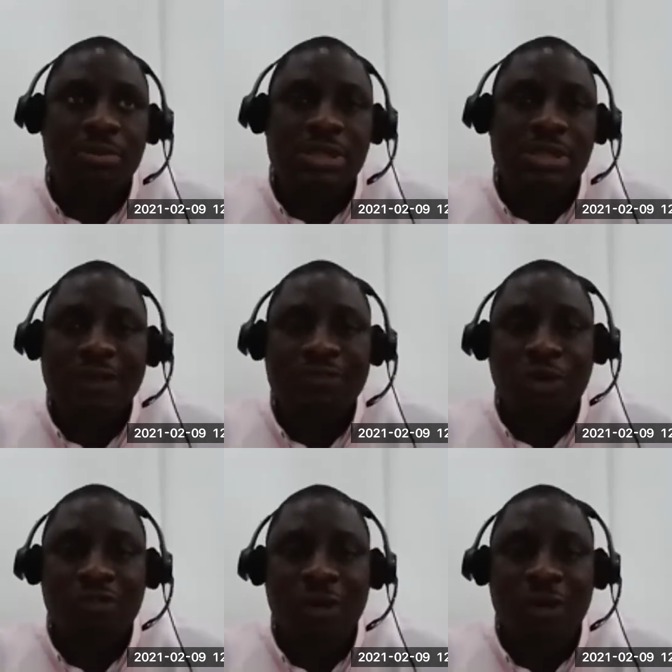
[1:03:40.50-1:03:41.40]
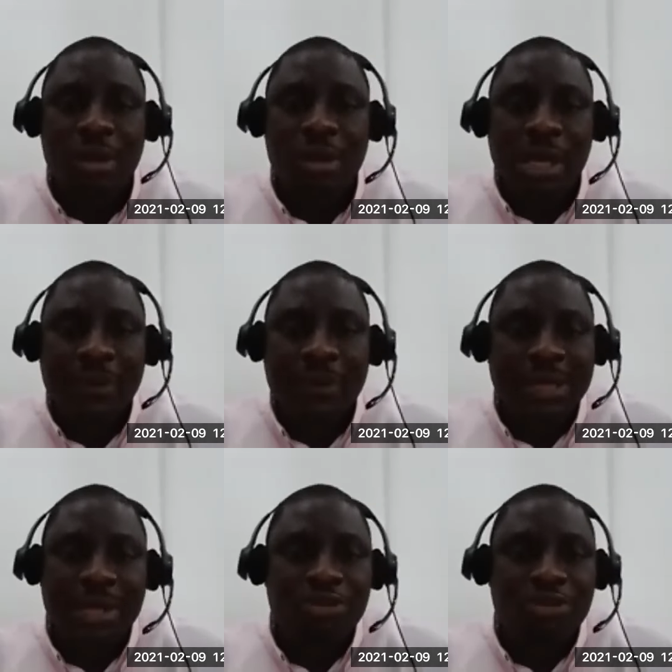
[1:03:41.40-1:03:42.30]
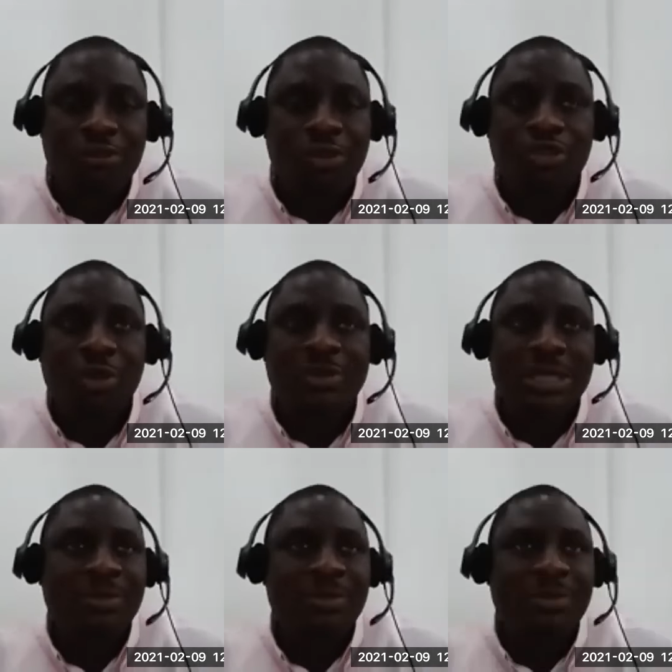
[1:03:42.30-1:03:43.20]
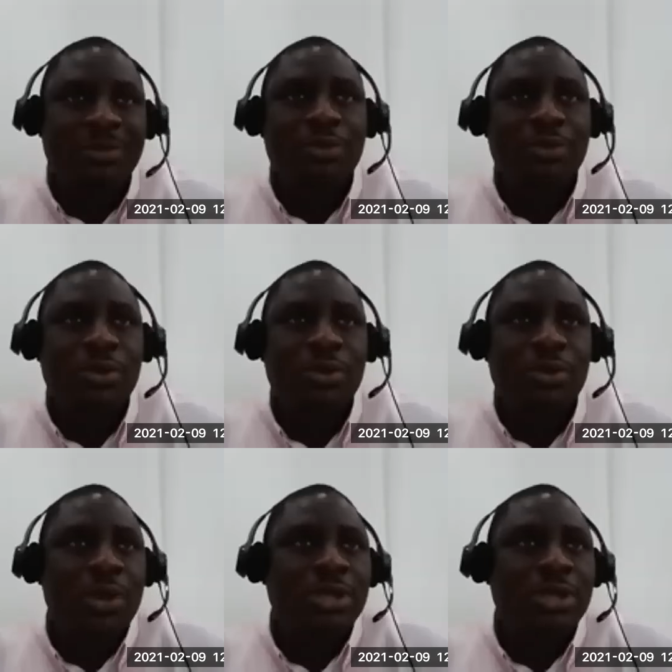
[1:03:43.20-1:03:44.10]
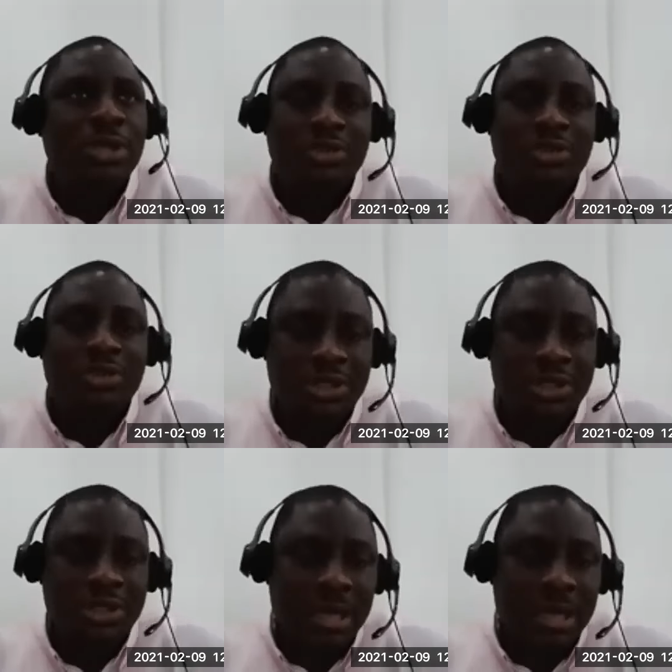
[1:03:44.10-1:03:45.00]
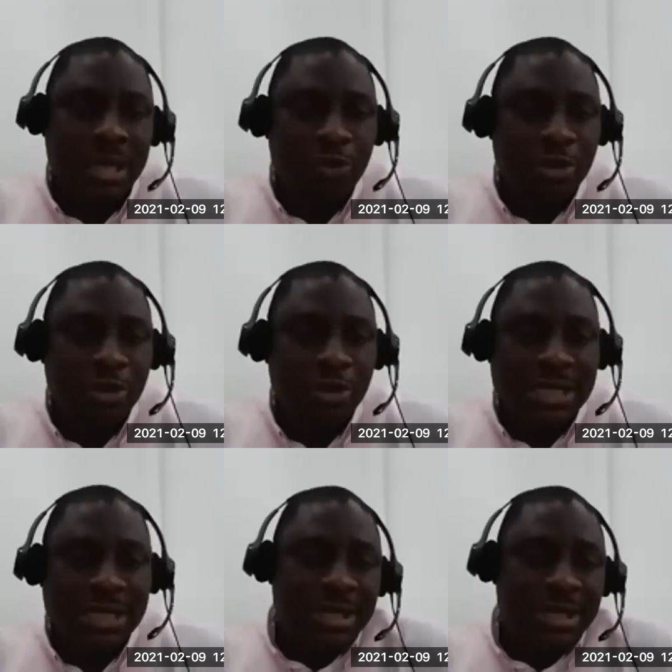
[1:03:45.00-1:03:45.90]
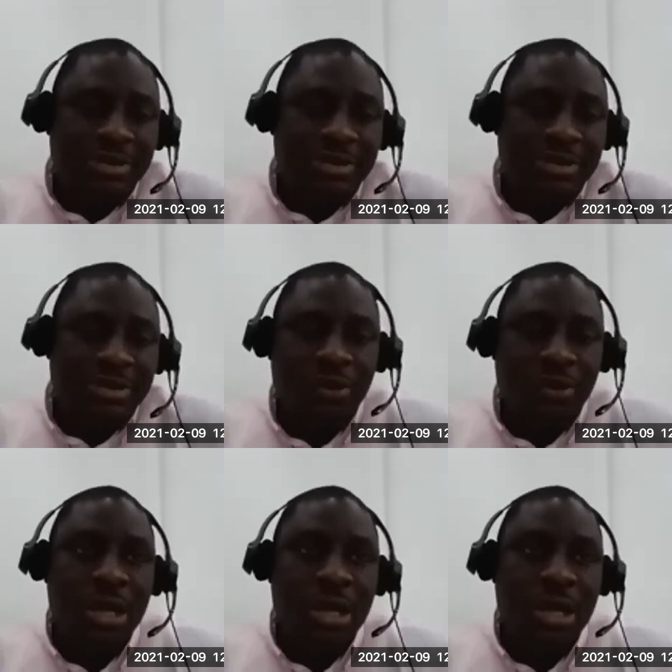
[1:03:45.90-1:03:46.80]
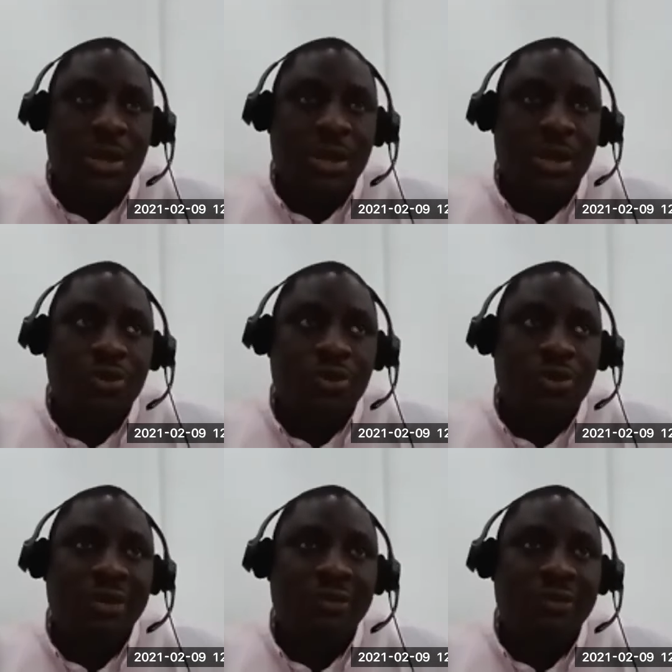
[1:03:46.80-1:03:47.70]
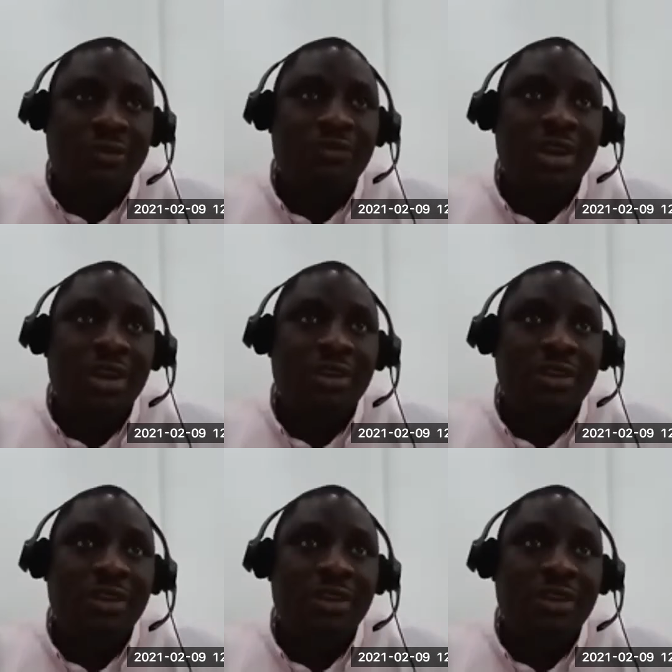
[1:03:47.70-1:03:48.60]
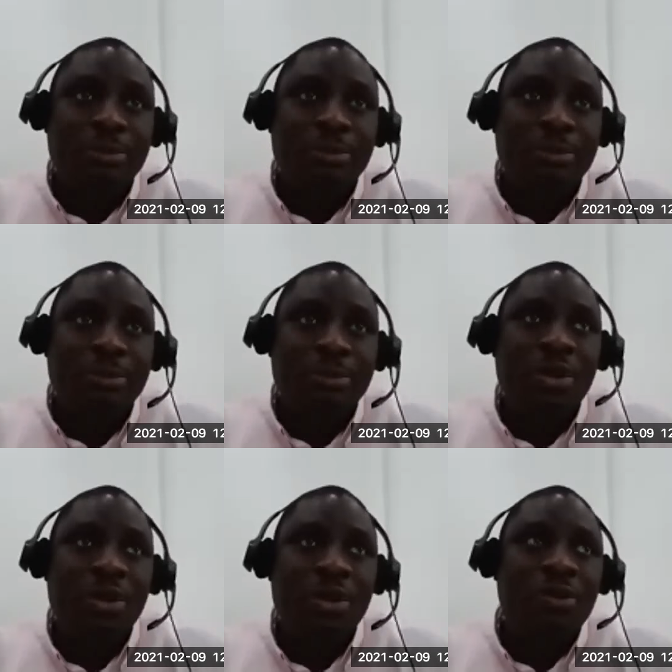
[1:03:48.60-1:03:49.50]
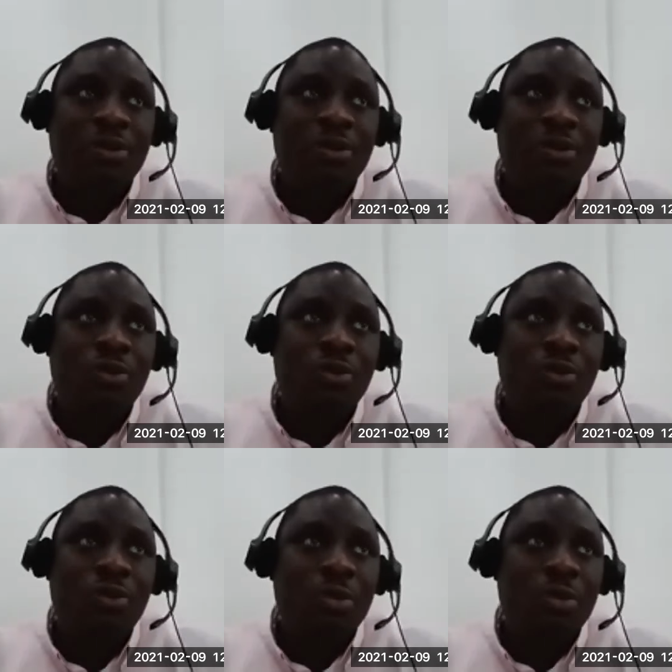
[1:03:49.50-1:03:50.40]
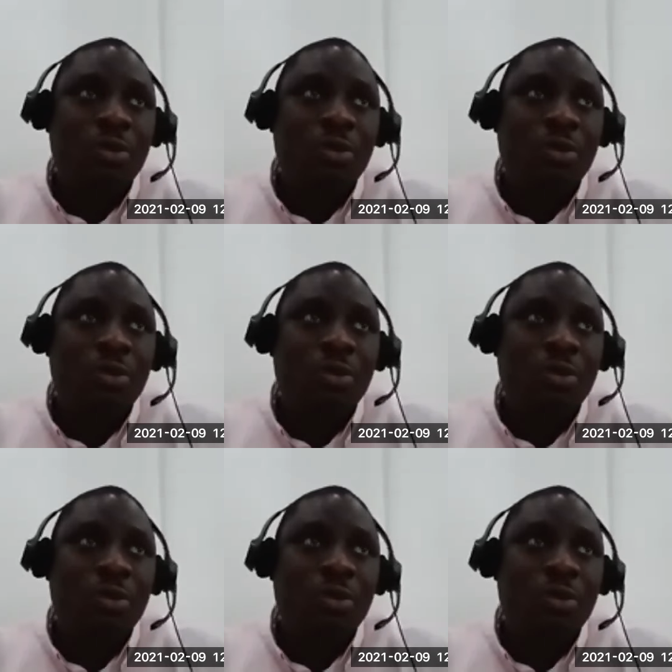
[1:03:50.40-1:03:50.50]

staff turnover, I tell you to review your top 30 people and what are the succession planning, risk, determine the risk review. So if you're in a very volatile business, so if you, most